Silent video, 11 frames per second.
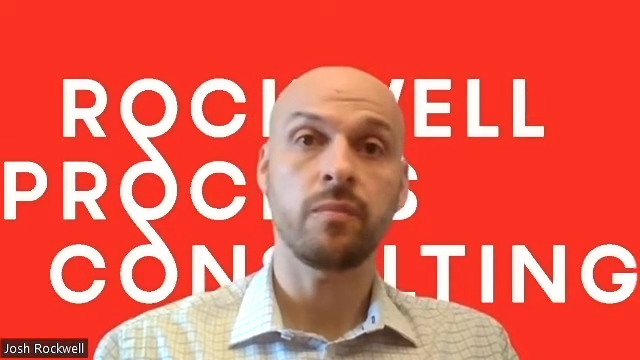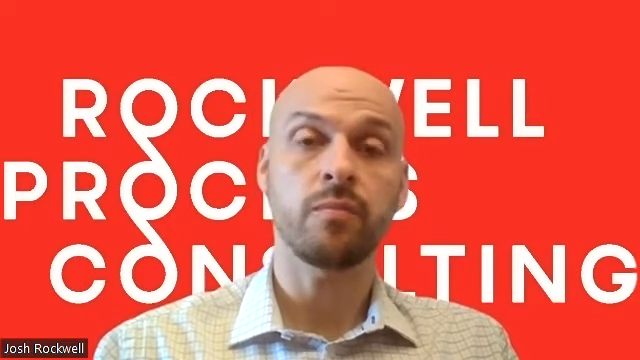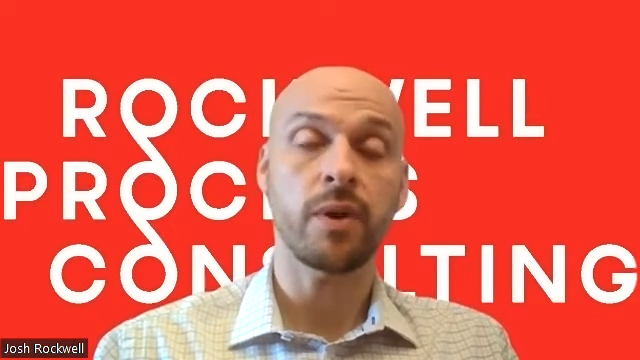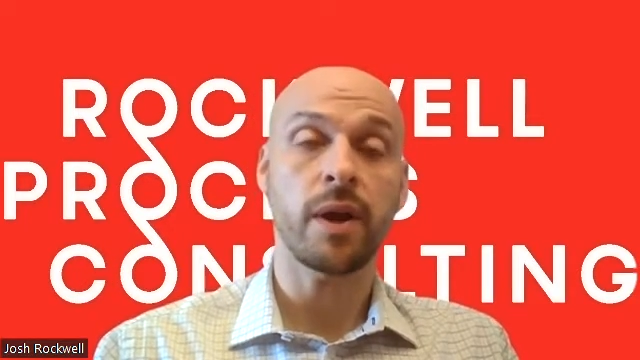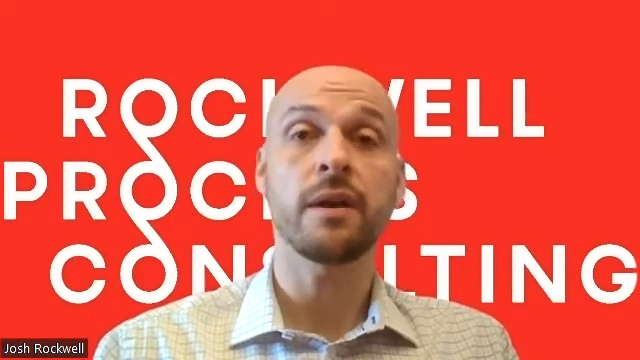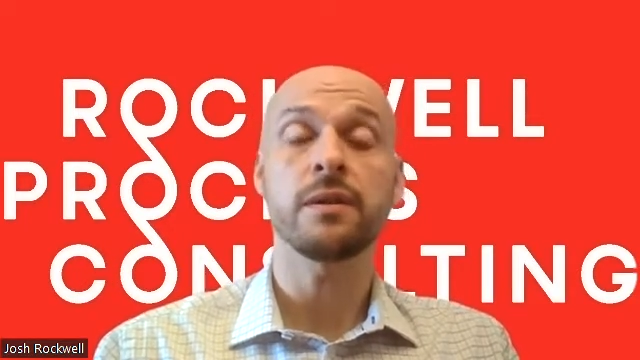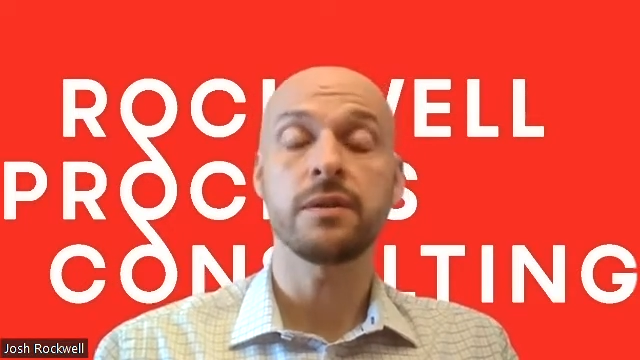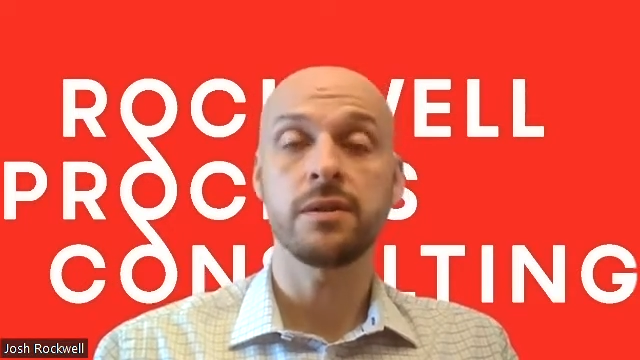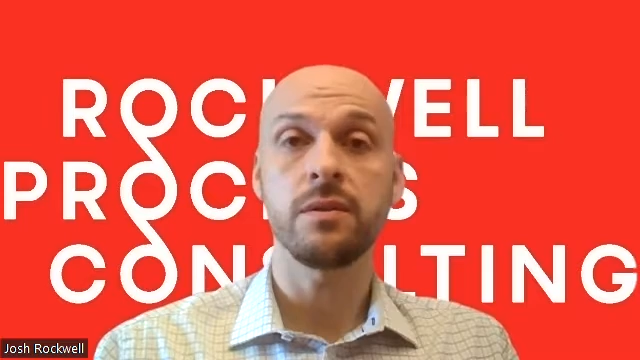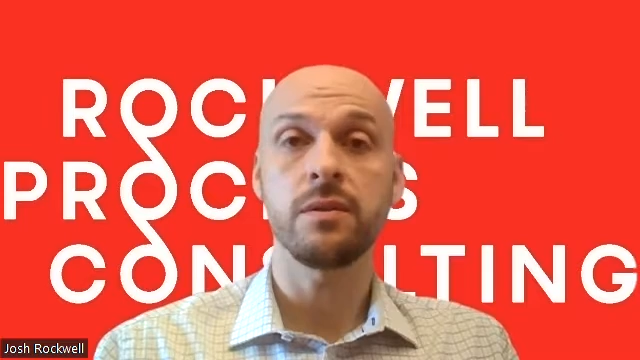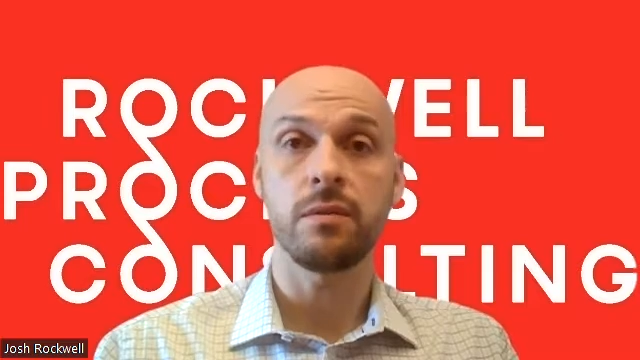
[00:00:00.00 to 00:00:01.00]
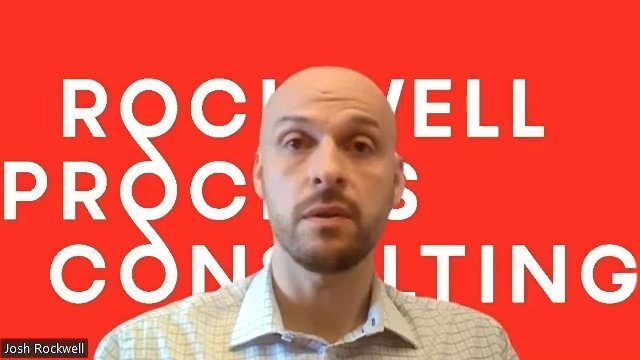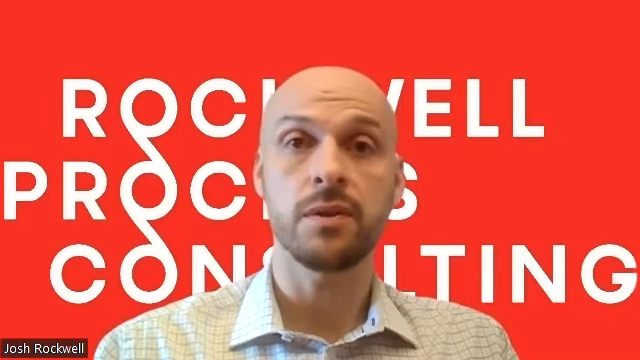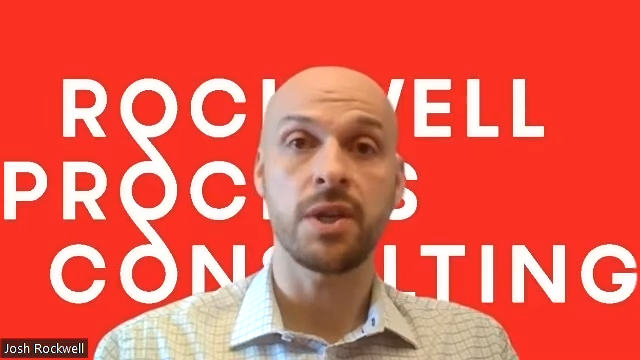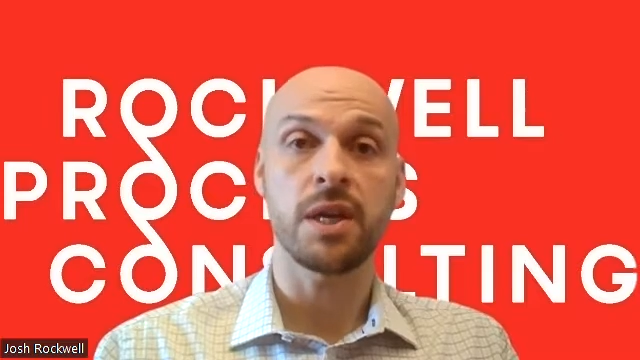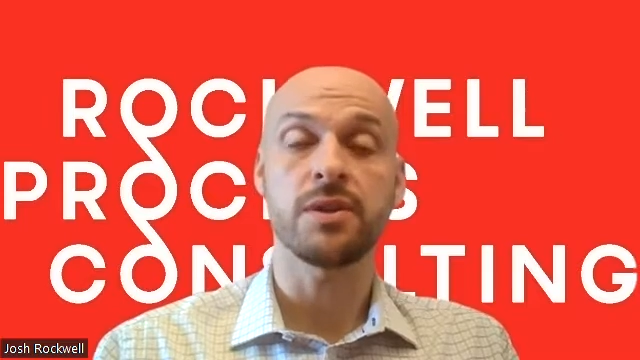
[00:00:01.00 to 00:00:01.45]
prior to
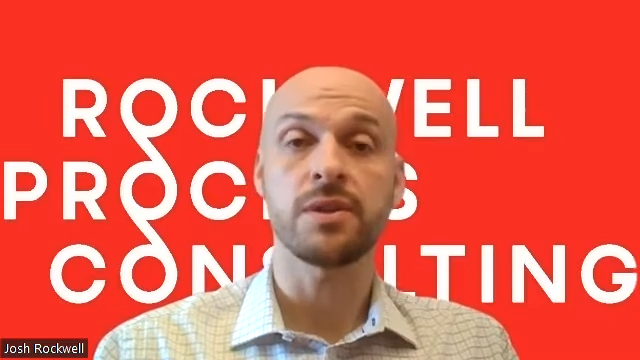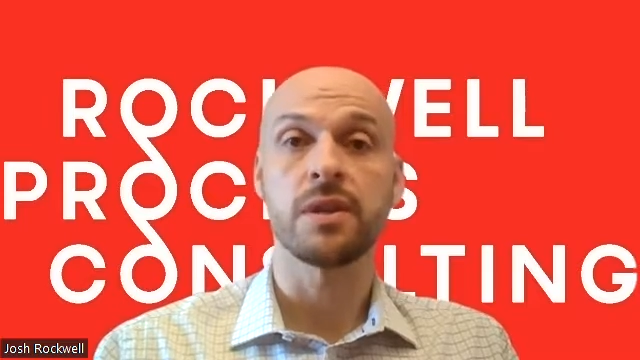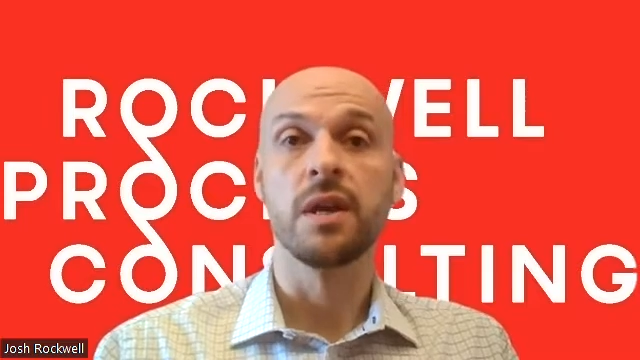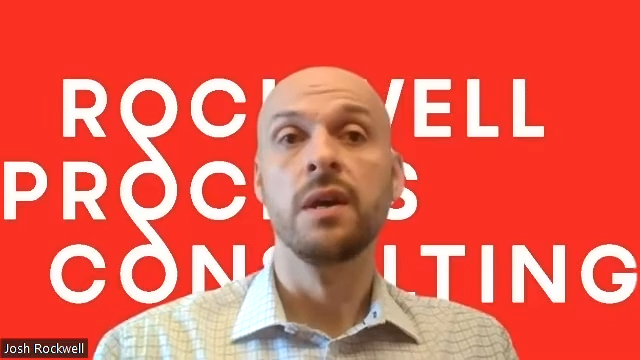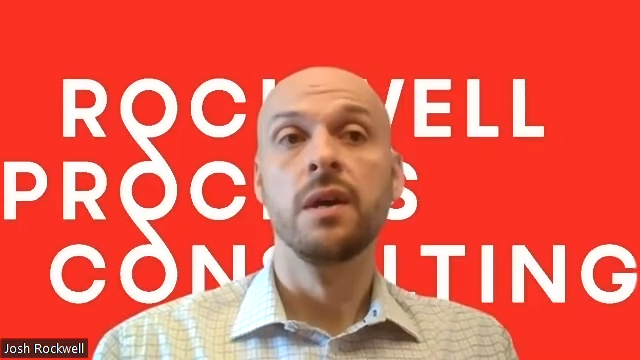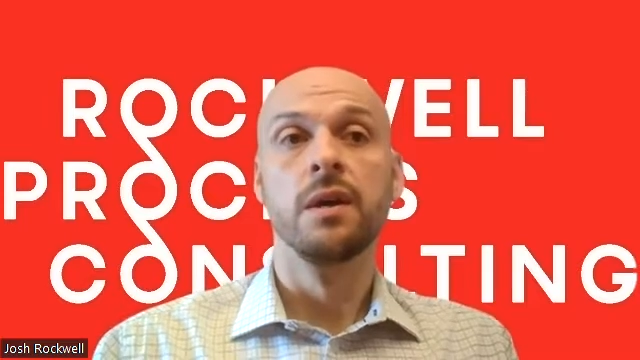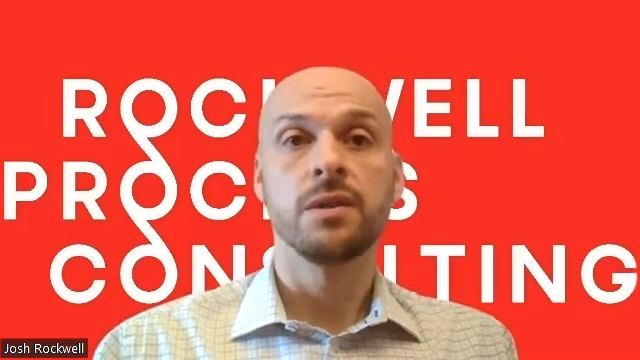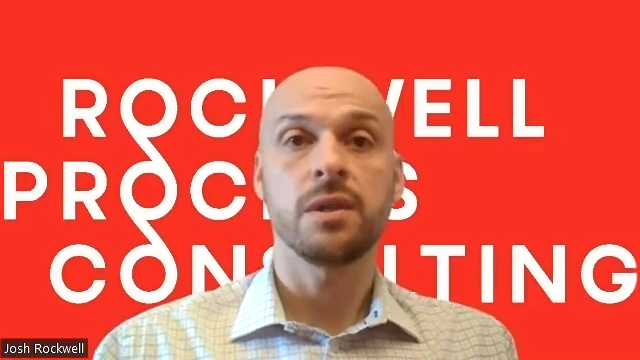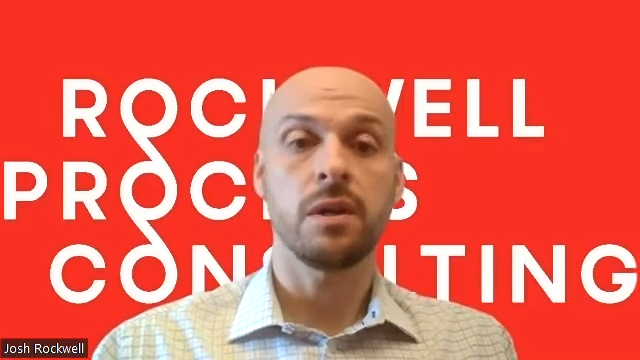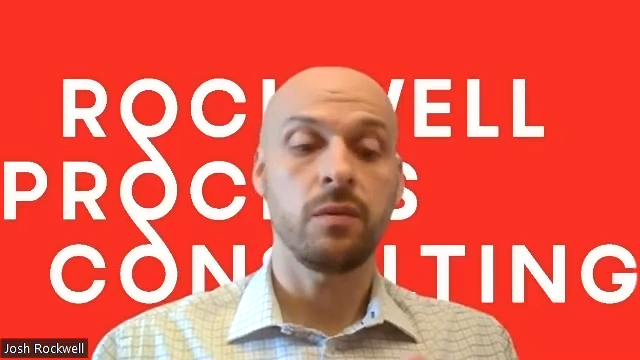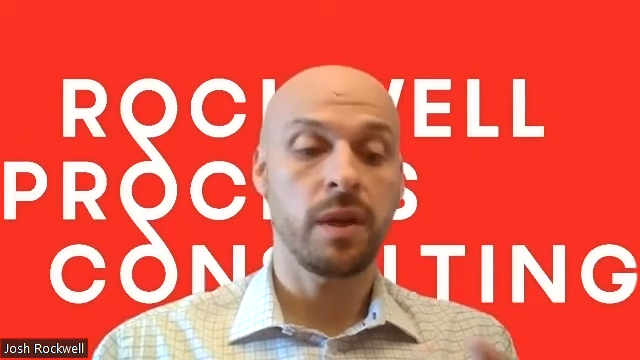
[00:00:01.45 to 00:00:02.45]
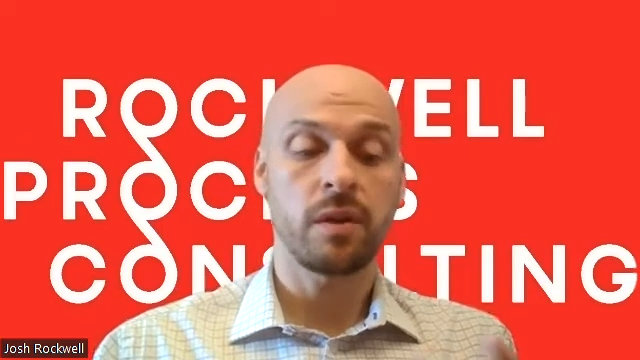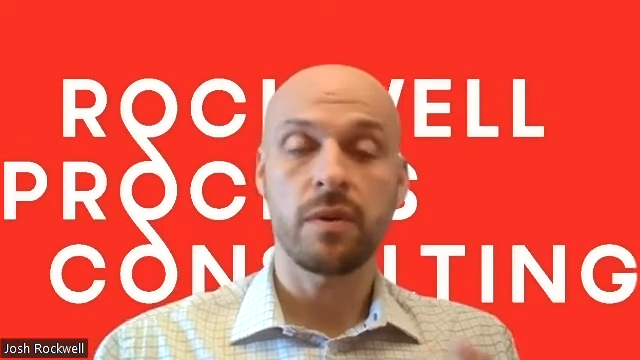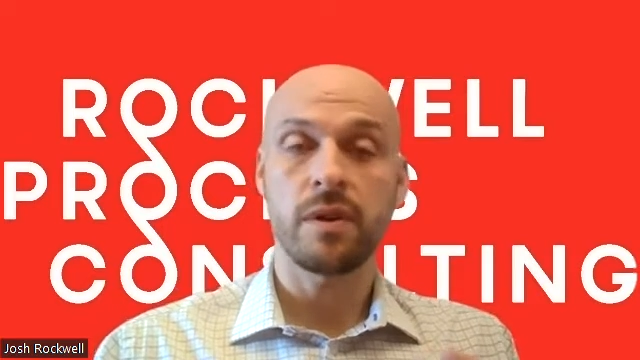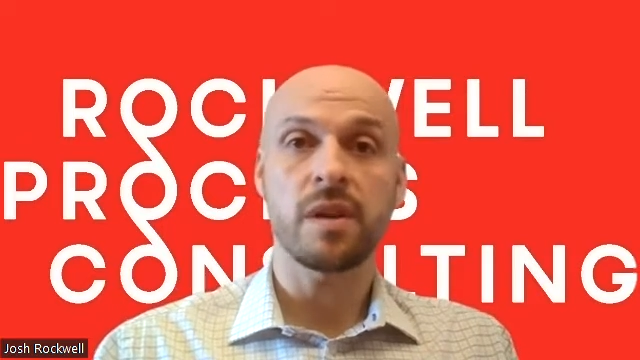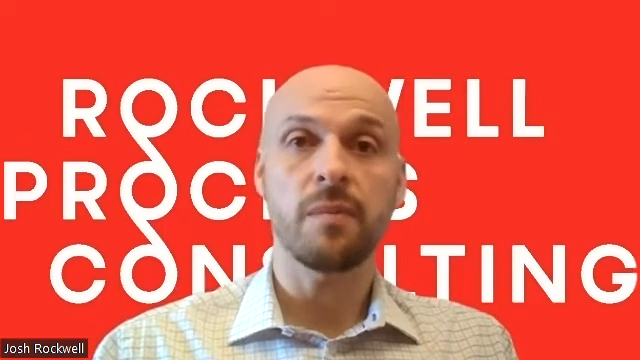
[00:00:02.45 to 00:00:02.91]
the changes. So we
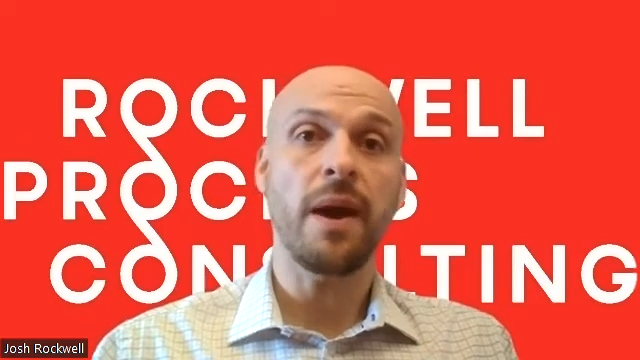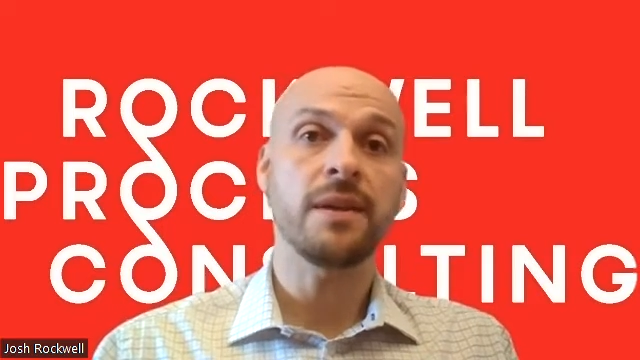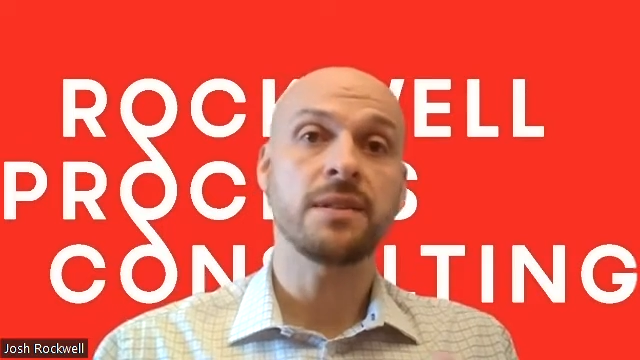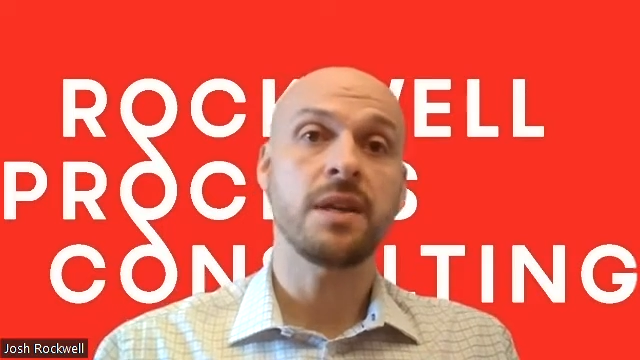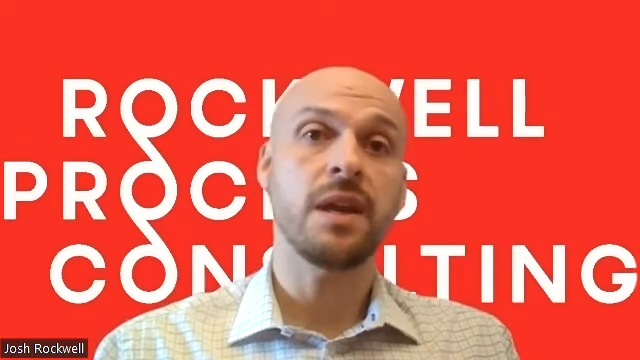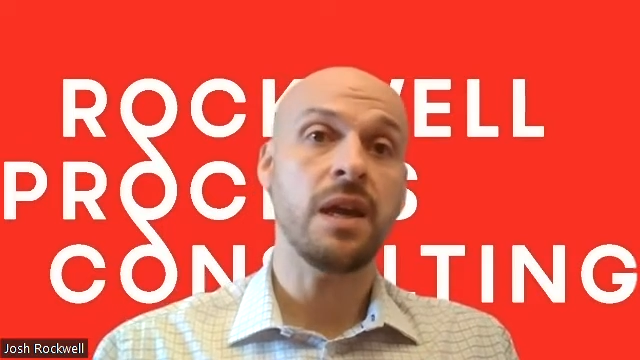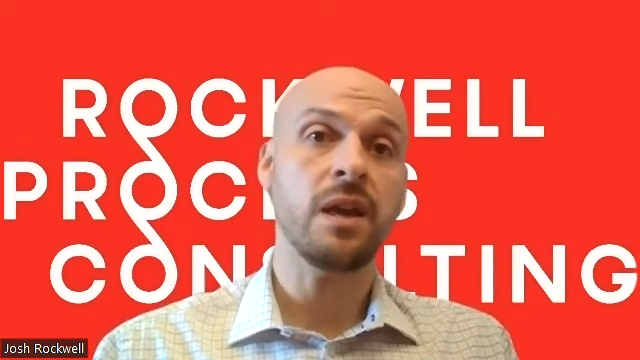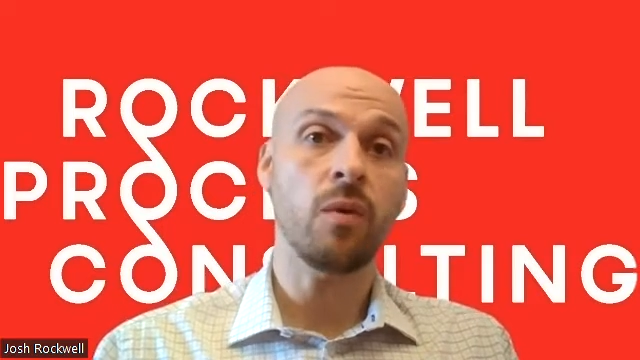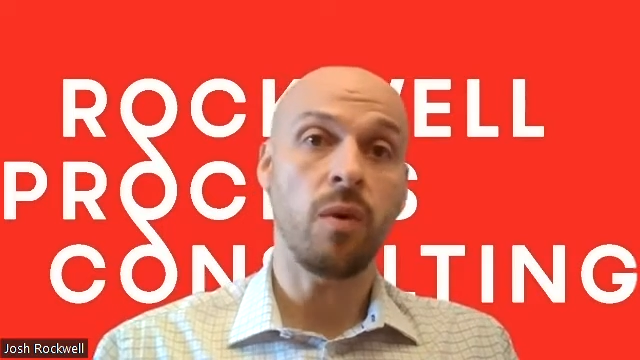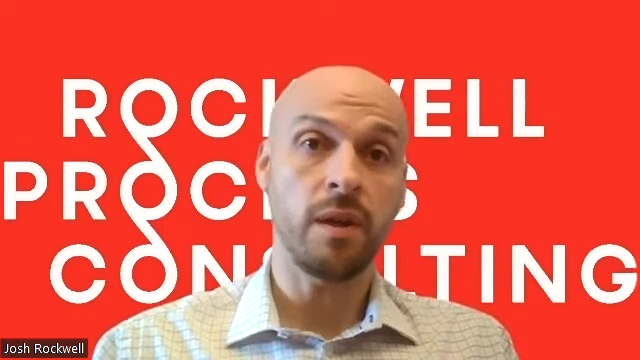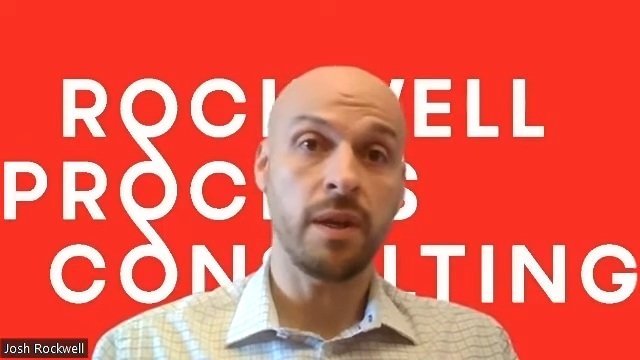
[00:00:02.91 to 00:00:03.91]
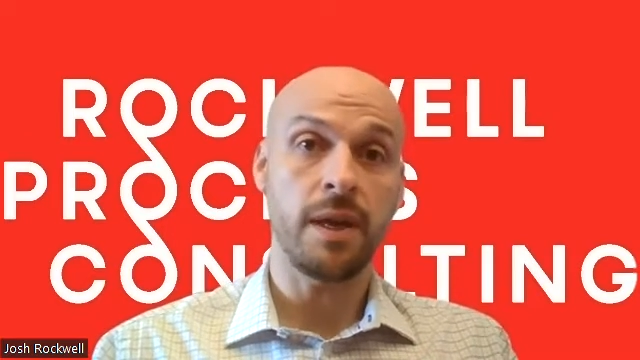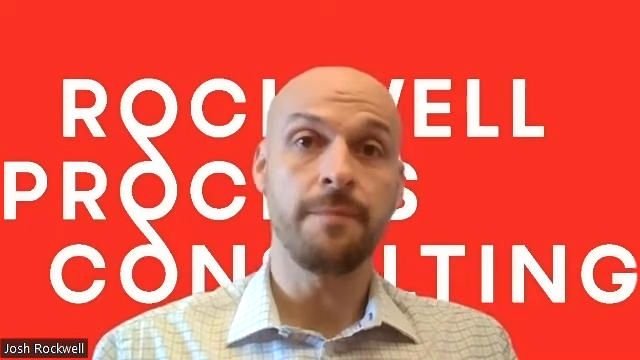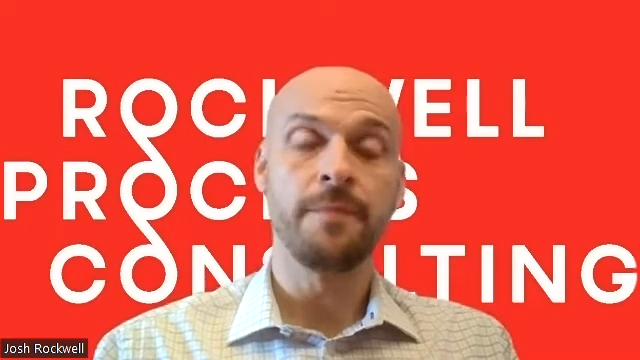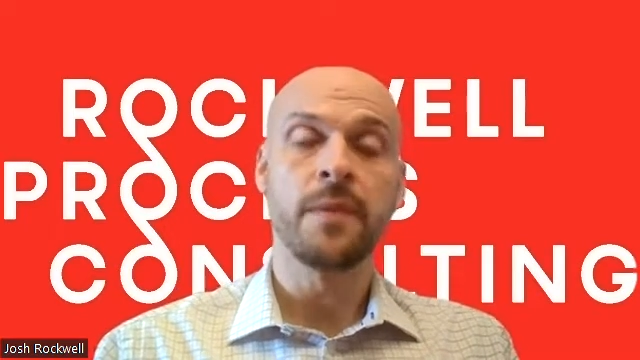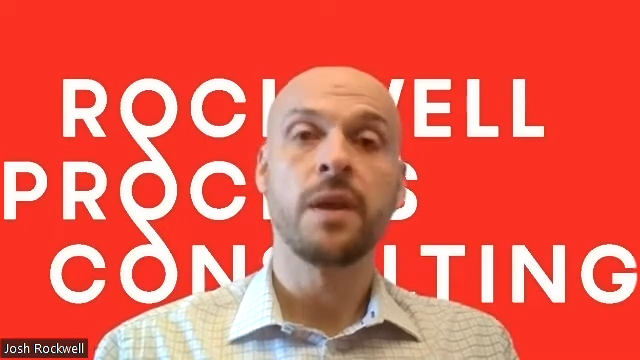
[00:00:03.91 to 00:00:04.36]
increased capacity and quality.